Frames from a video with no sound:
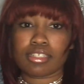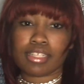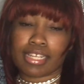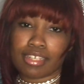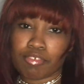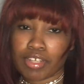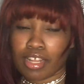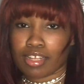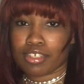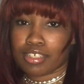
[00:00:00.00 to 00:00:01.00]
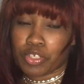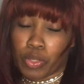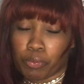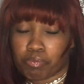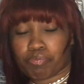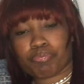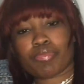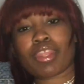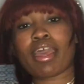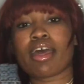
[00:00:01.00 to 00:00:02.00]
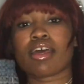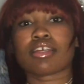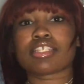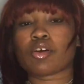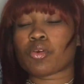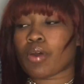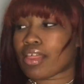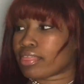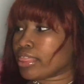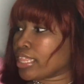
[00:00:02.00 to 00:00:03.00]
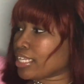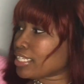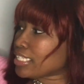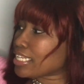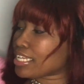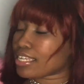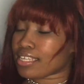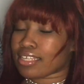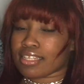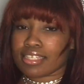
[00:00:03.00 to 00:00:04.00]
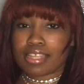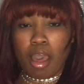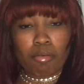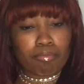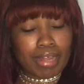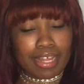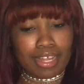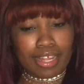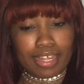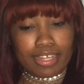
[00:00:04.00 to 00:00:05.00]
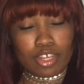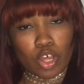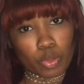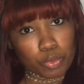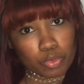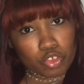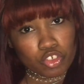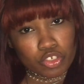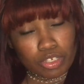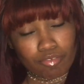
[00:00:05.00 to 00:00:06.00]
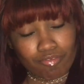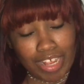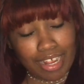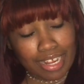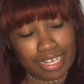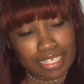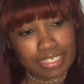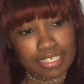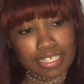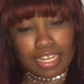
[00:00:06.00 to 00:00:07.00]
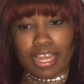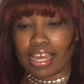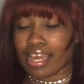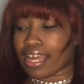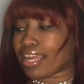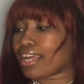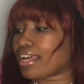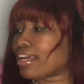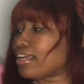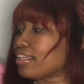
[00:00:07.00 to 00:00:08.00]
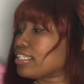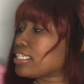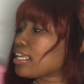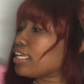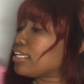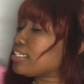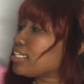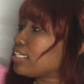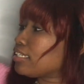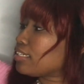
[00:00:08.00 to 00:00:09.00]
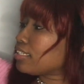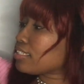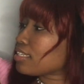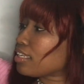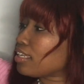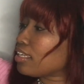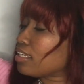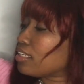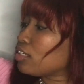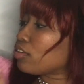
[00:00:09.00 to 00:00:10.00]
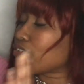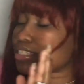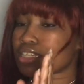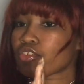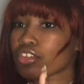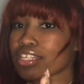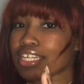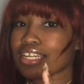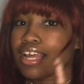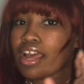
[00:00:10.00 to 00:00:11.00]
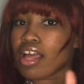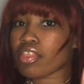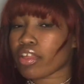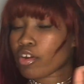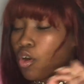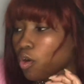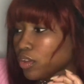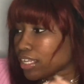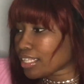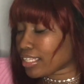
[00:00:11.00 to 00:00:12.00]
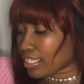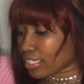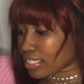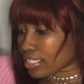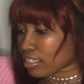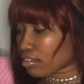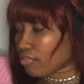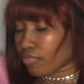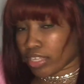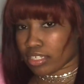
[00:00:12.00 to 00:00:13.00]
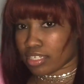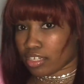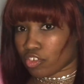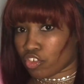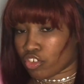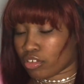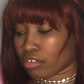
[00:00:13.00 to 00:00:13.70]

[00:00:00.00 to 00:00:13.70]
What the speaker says: Like living color, you know. So this is my Coach find. And it is, you know, it's interesting. They're calling this vintage